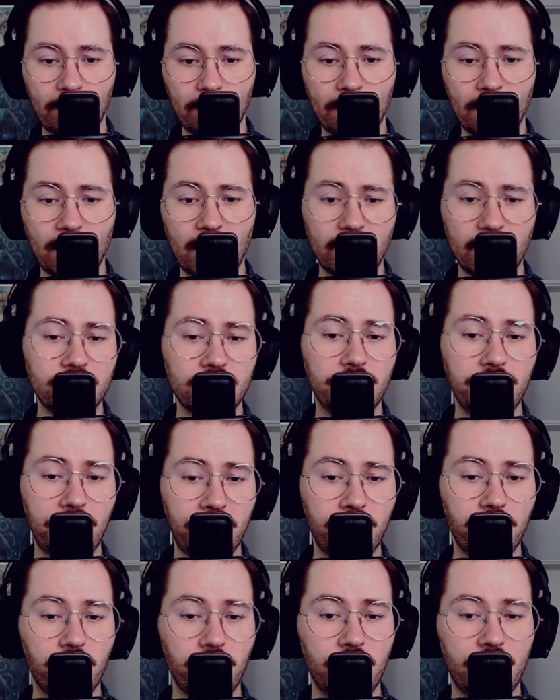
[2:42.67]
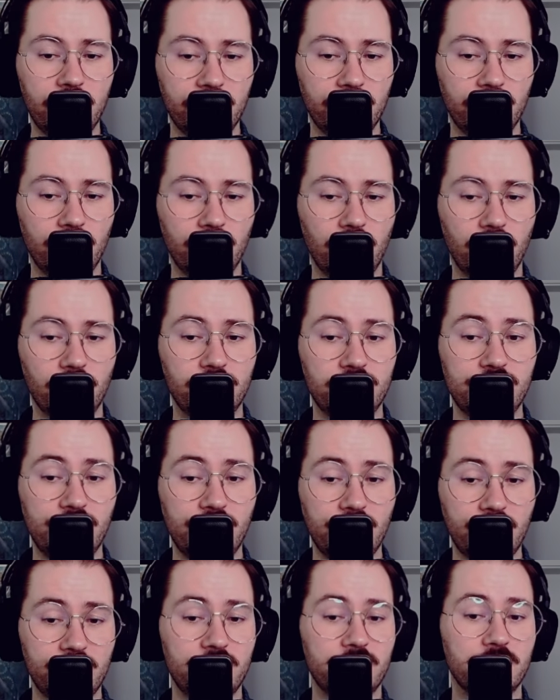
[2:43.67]
the main way of
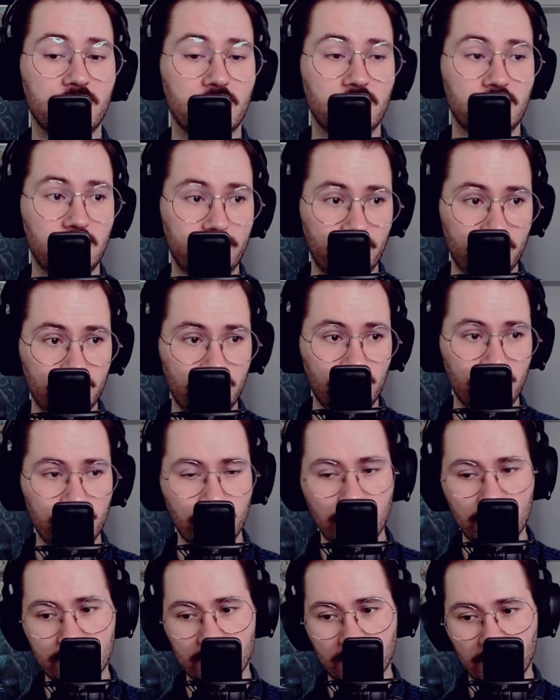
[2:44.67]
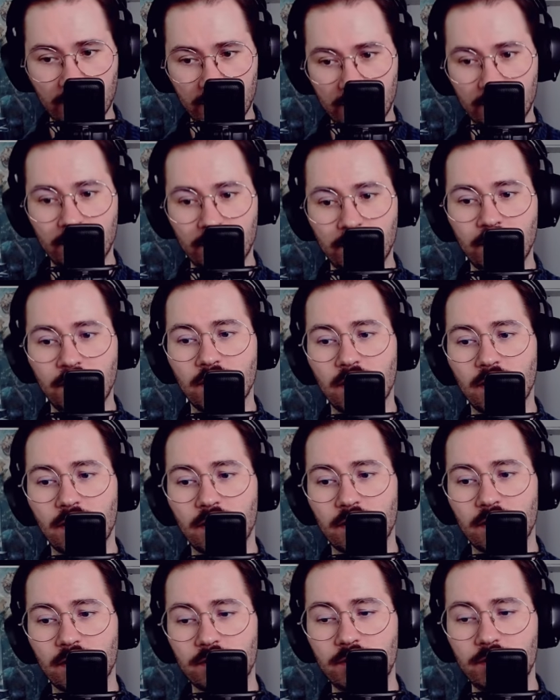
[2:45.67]
generating card advantage, once again,
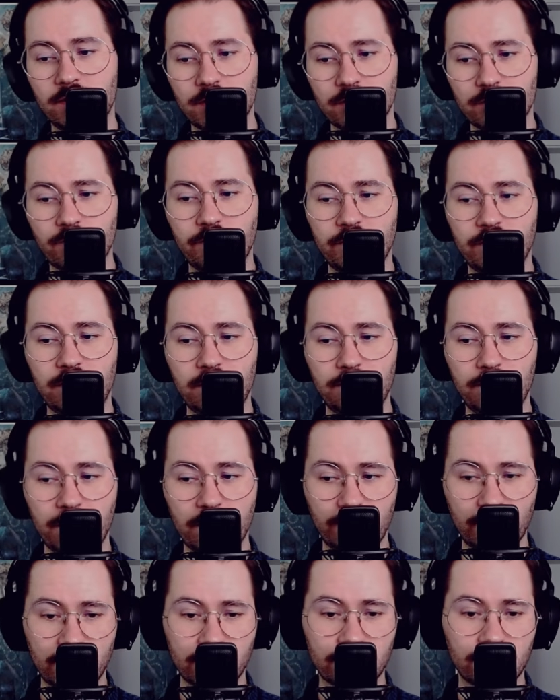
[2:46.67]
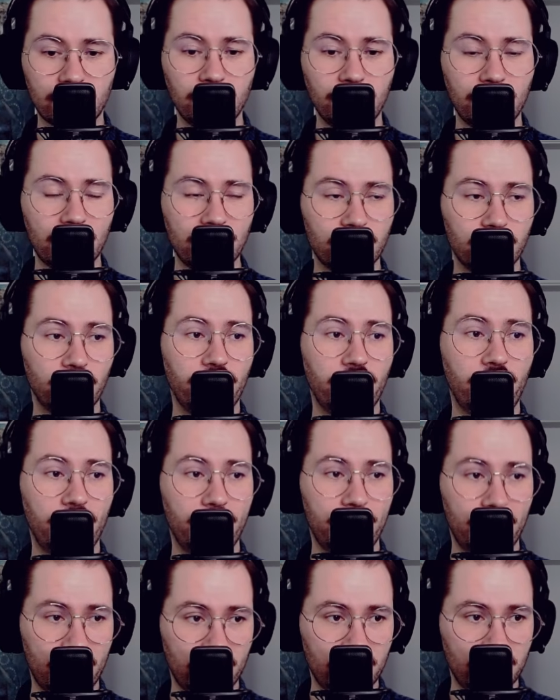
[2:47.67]
are creatures with ETB effects combined with
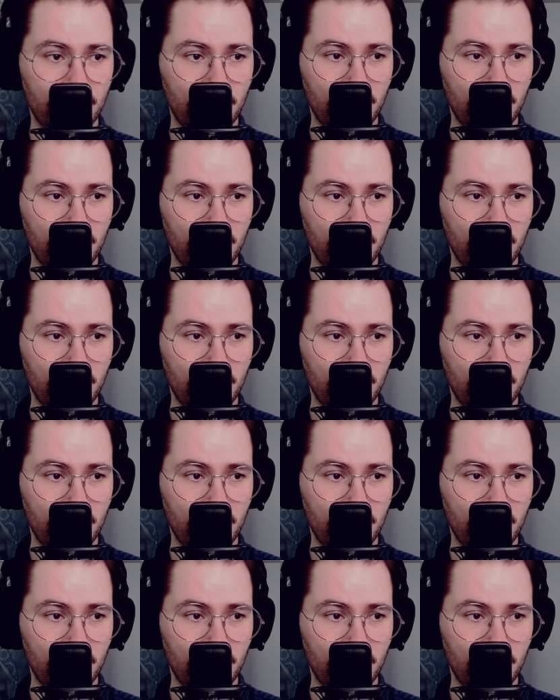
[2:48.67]
Ephemerate.